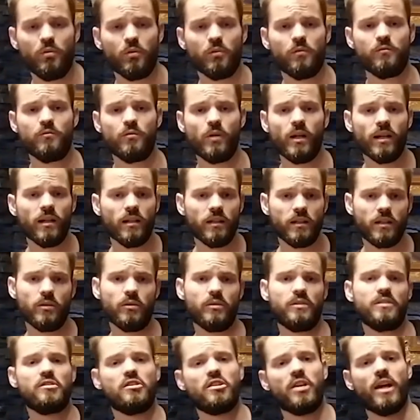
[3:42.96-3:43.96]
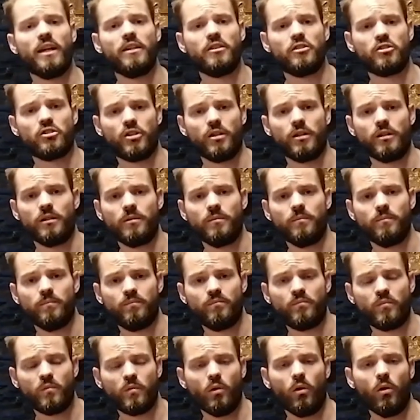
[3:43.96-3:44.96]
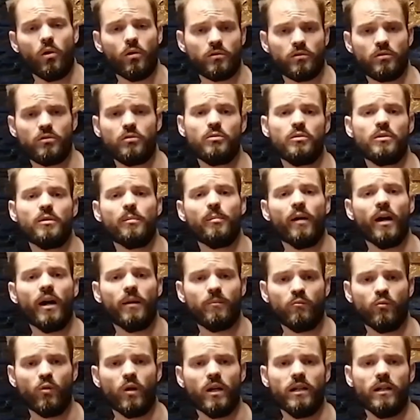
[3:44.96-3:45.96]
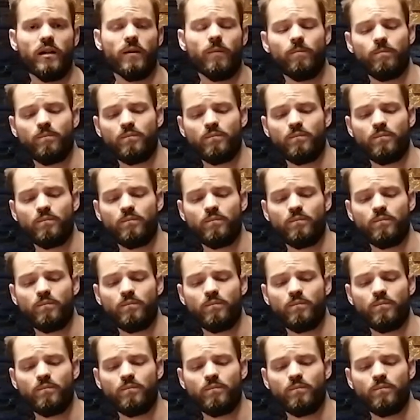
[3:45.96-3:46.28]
really good tension onto the barbed wire.